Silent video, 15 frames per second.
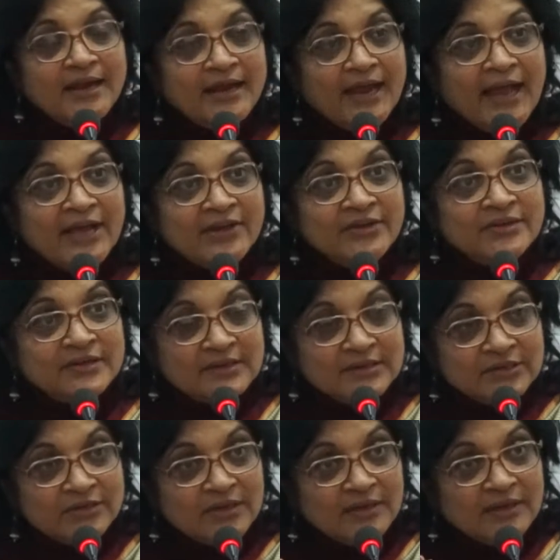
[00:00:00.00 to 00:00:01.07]
and
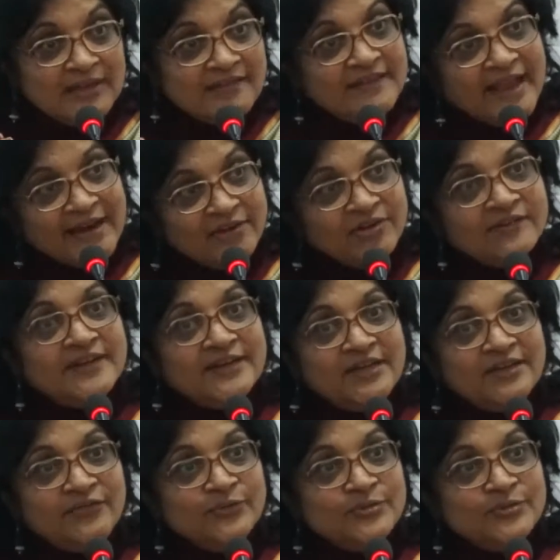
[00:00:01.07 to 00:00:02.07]
at the end of it, if